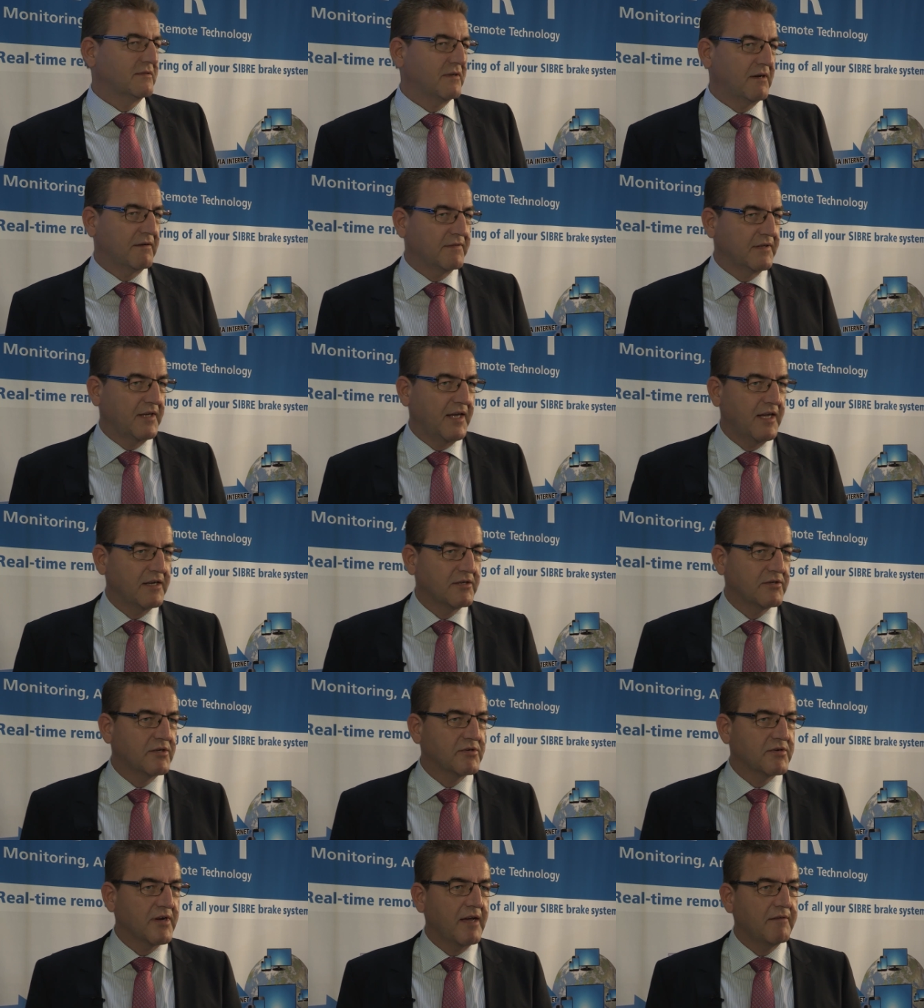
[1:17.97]
of the
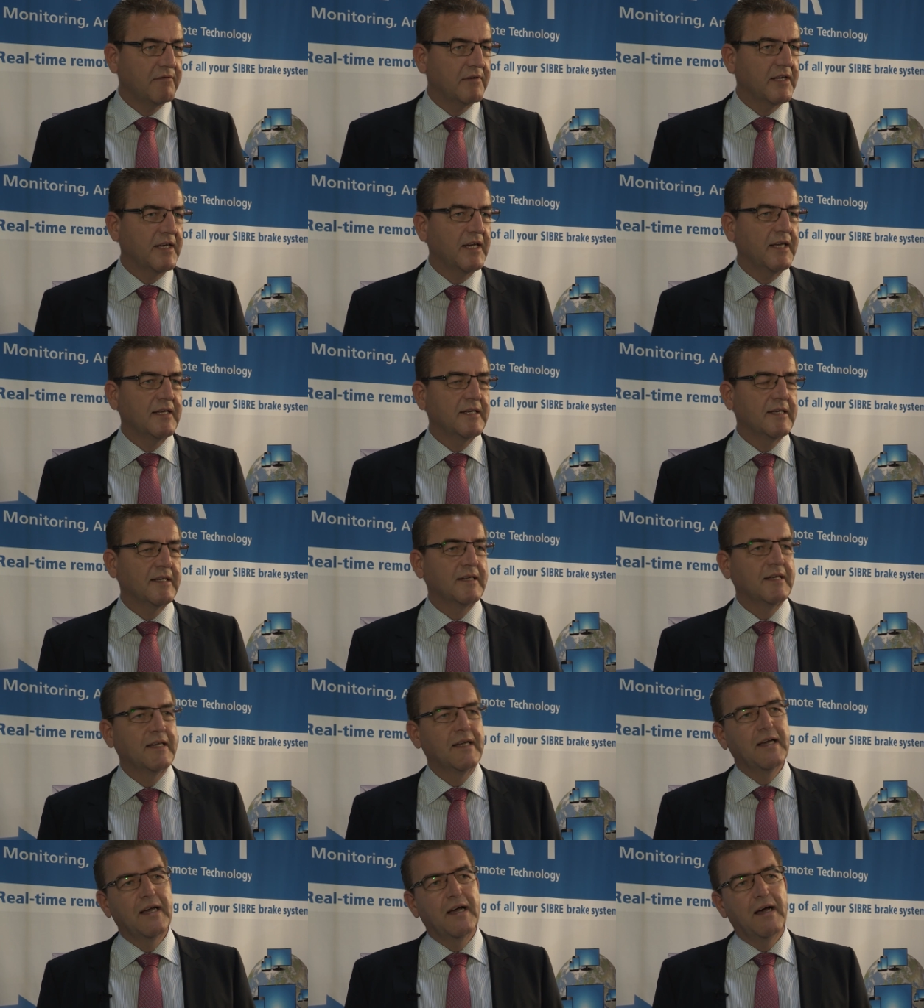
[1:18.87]
gantry traveling,
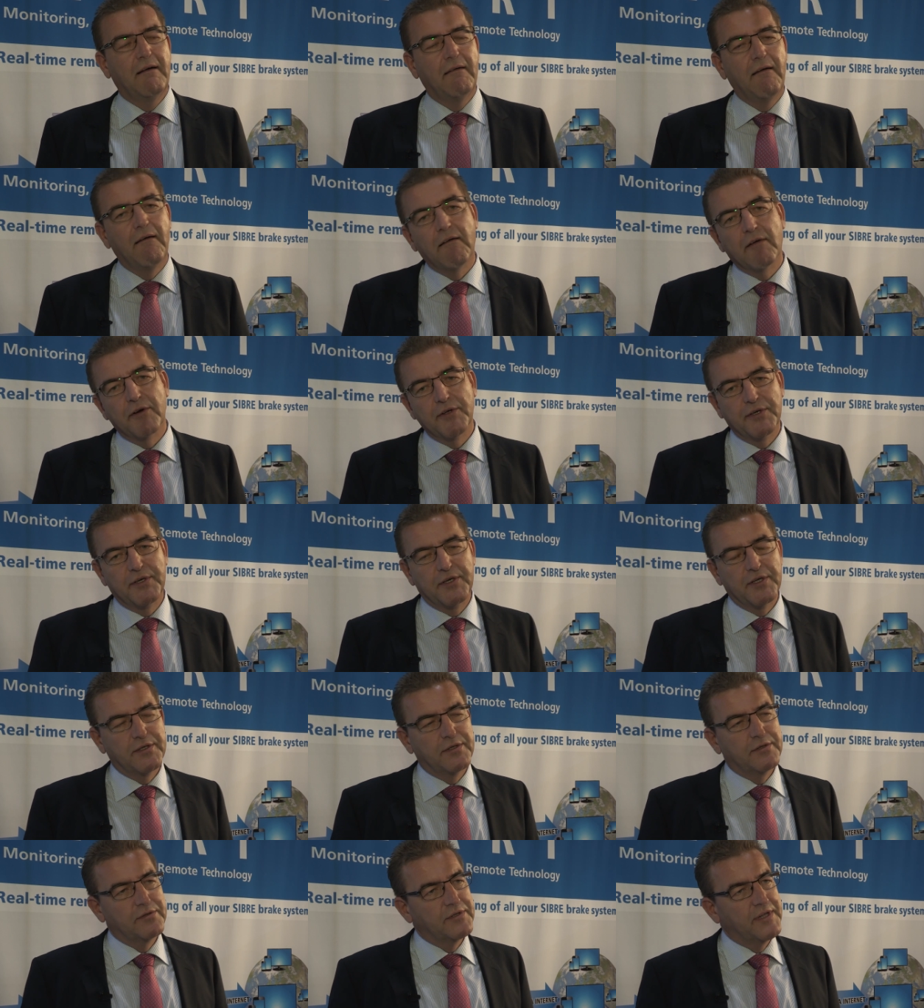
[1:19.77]
or you
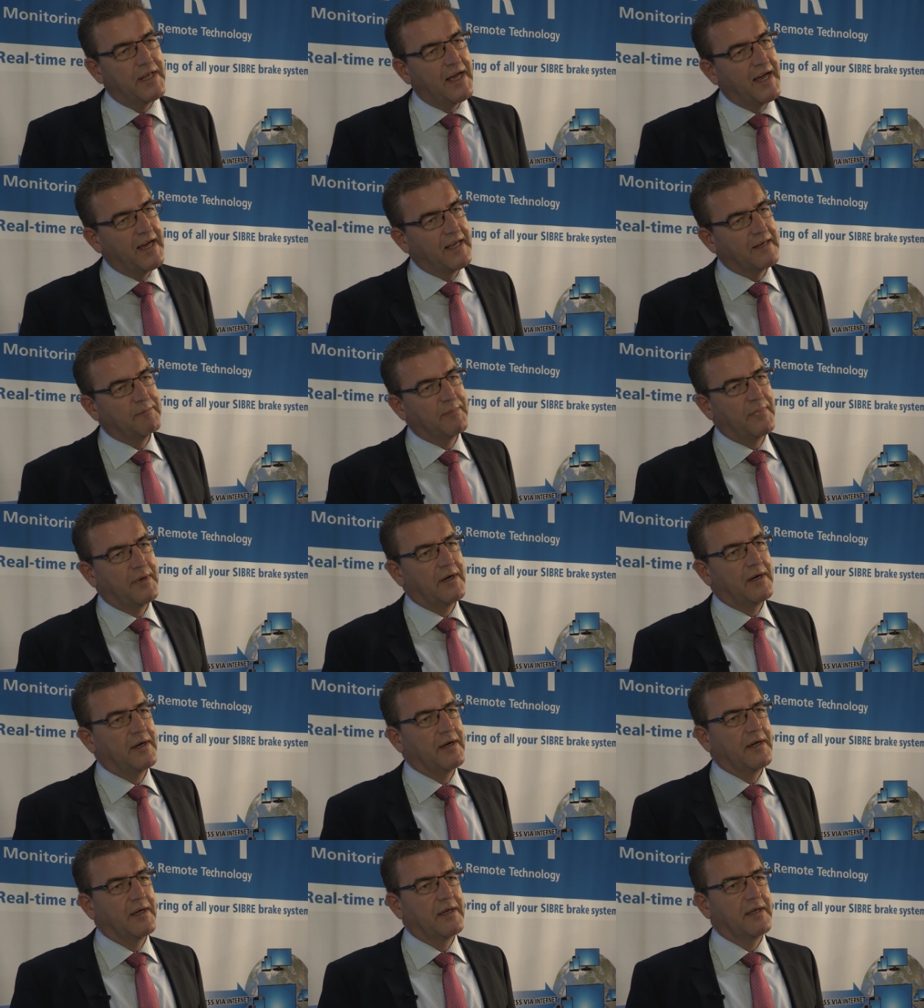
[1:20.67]
can do that
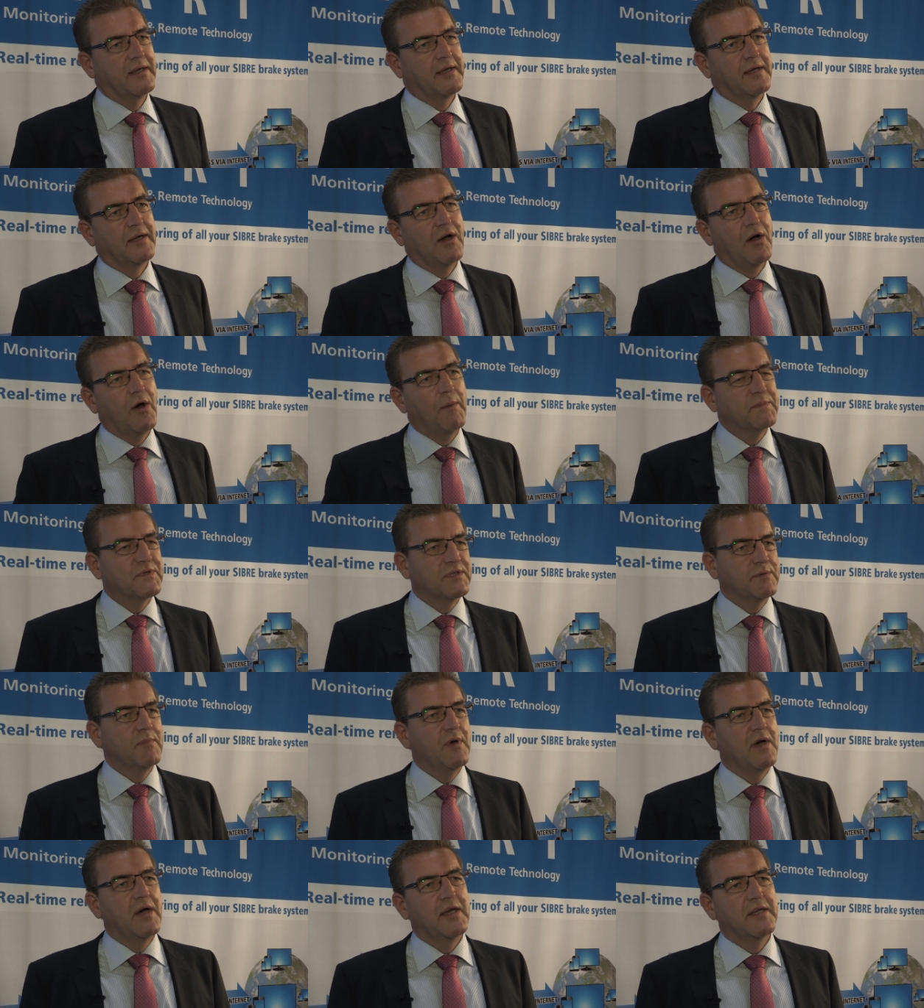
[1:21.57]
by
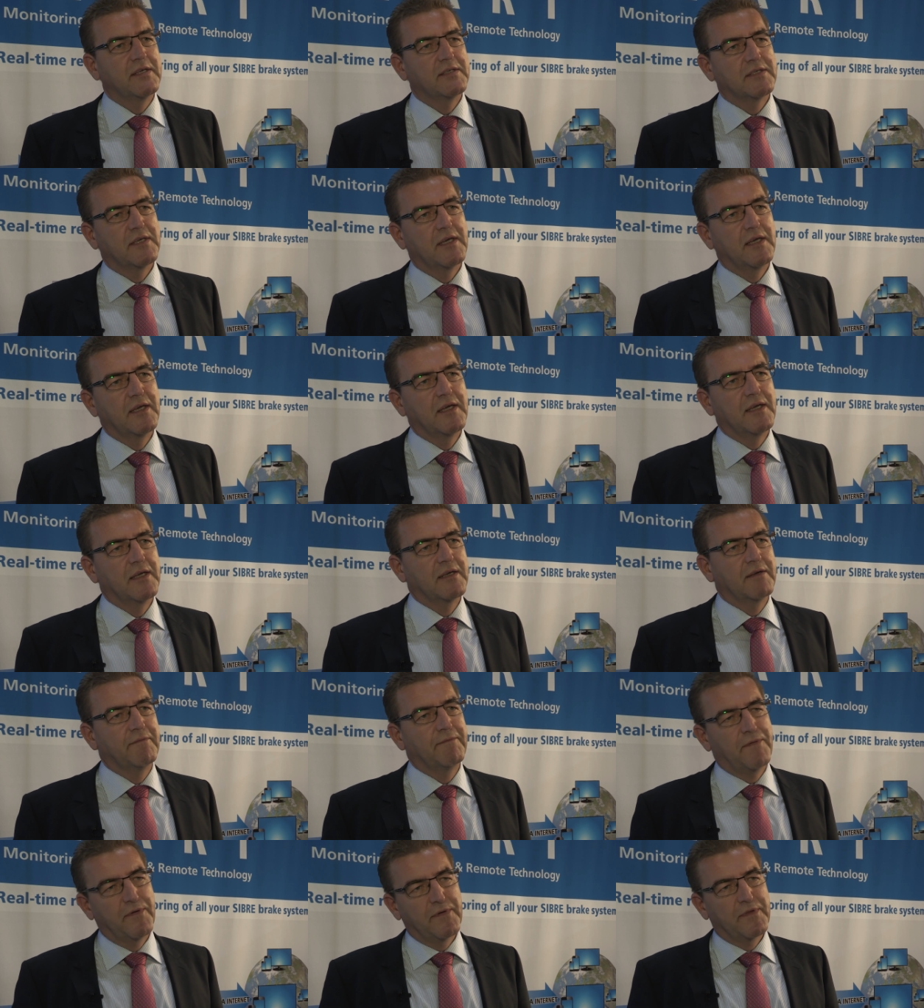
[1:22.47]
optimizing,
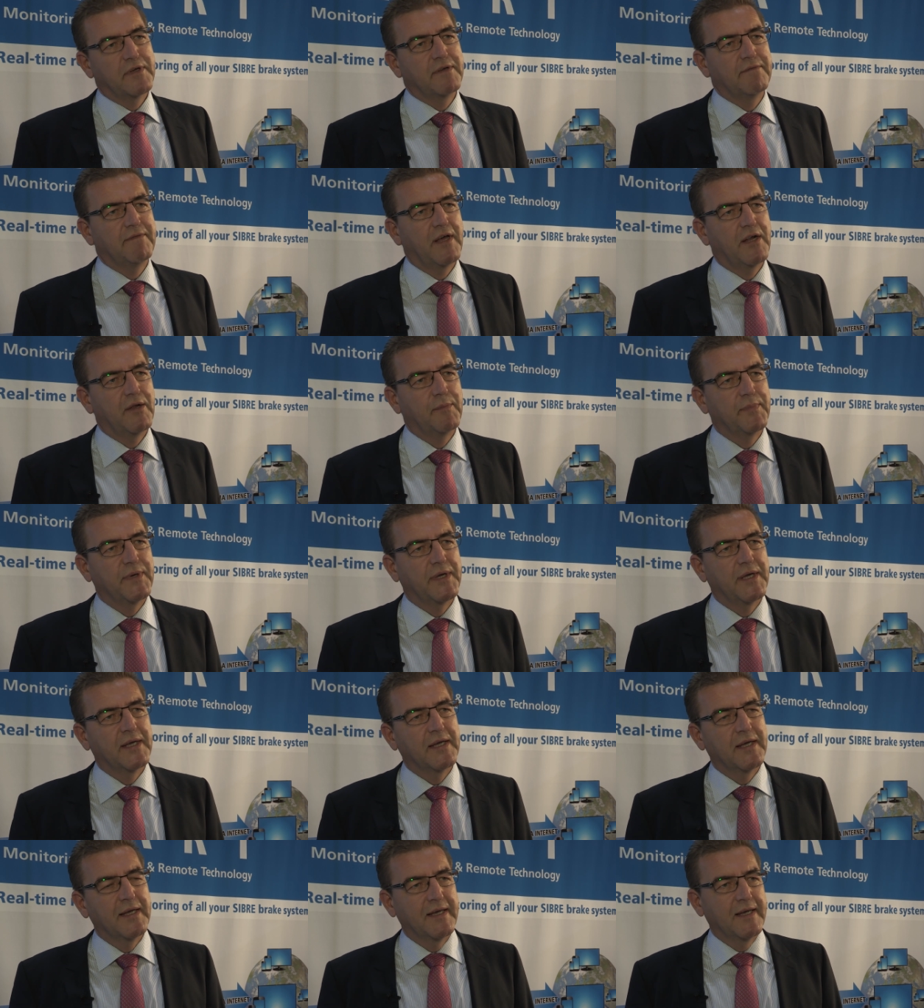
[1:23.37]
further
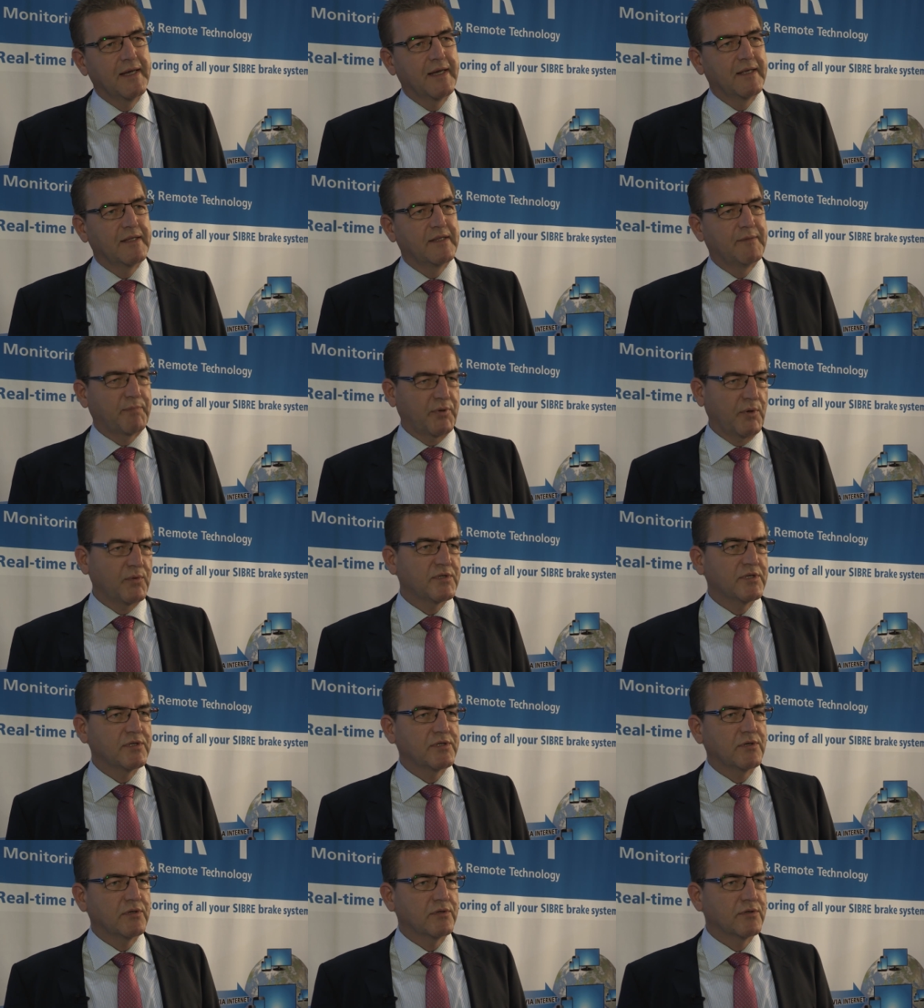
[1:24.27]
developing the
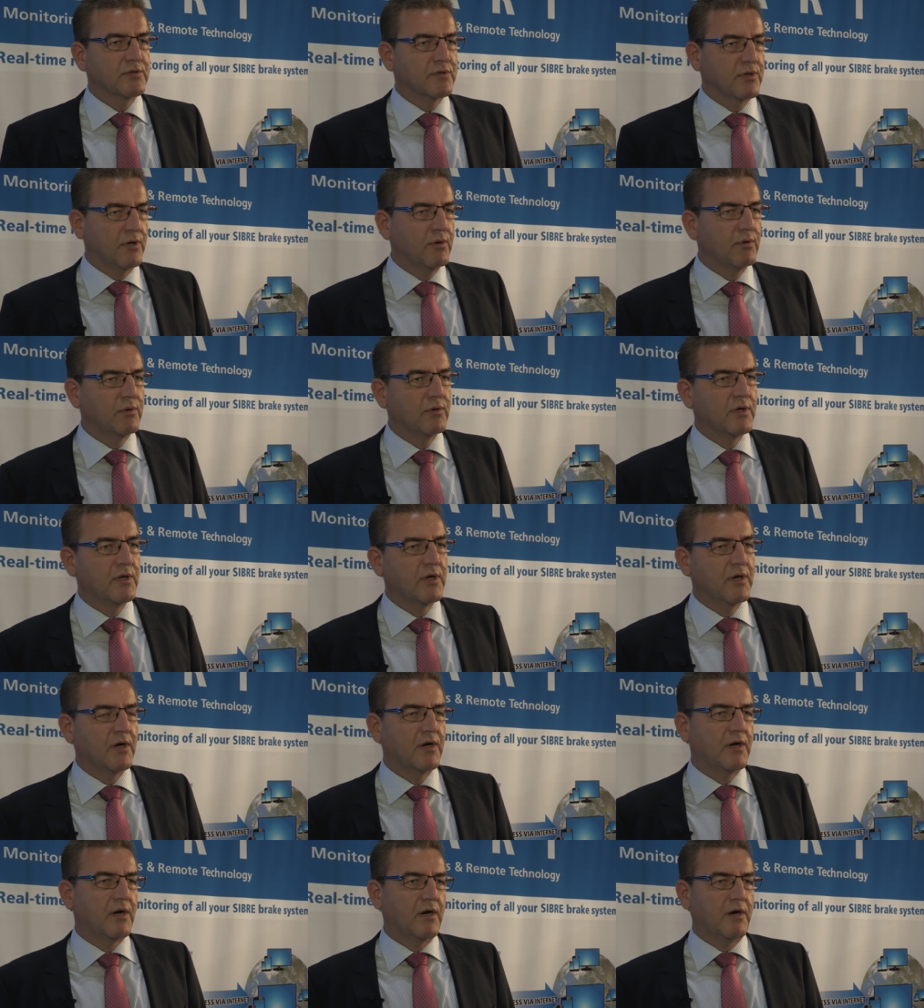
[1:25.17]
process control
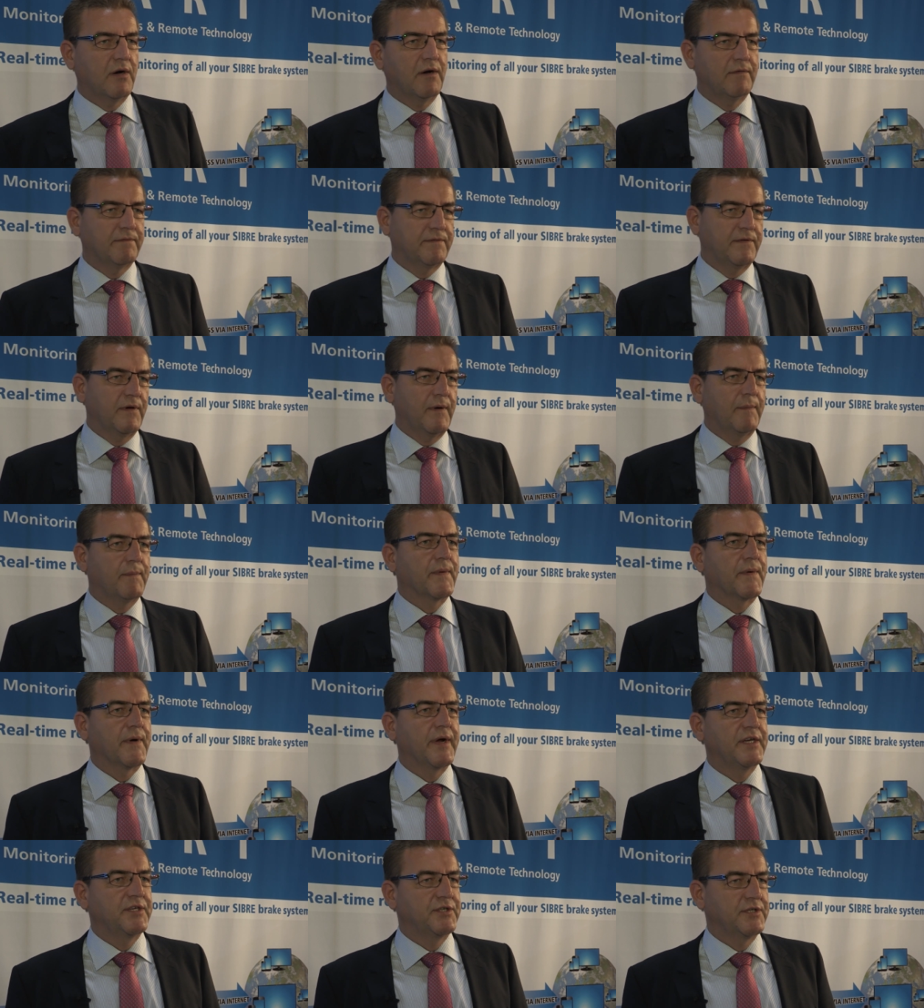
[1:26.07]
of the
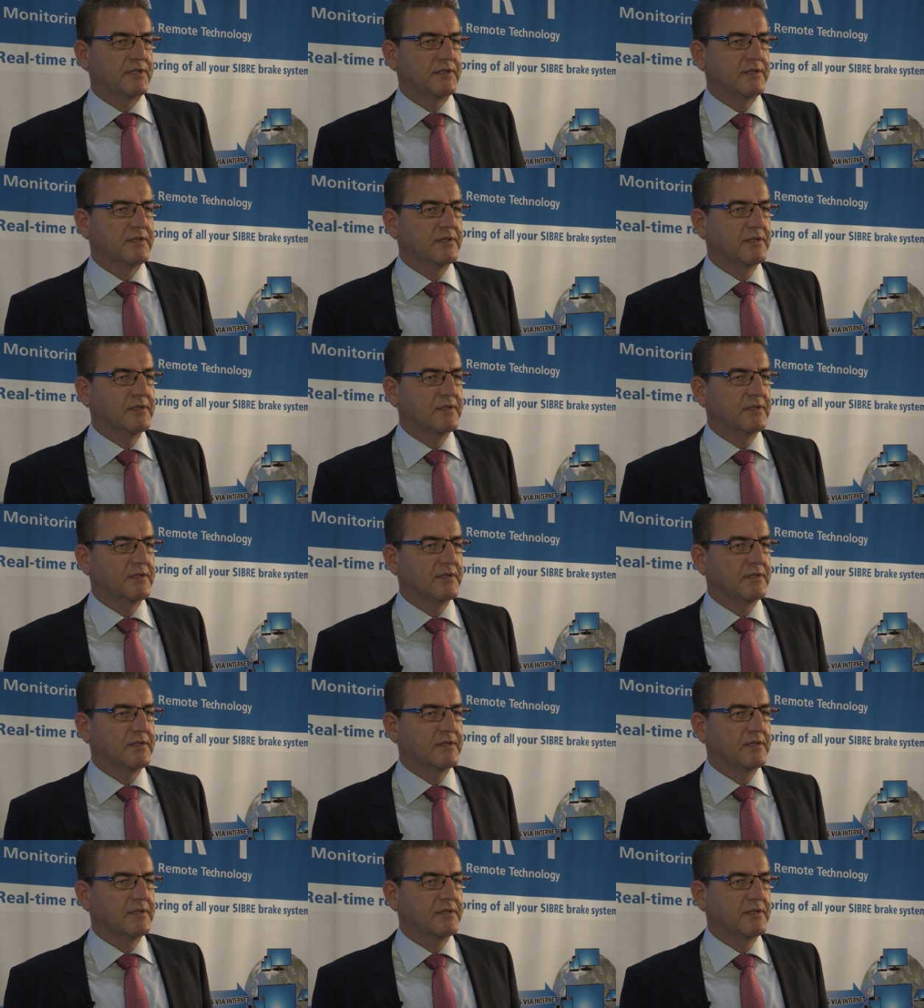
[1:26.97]
operation.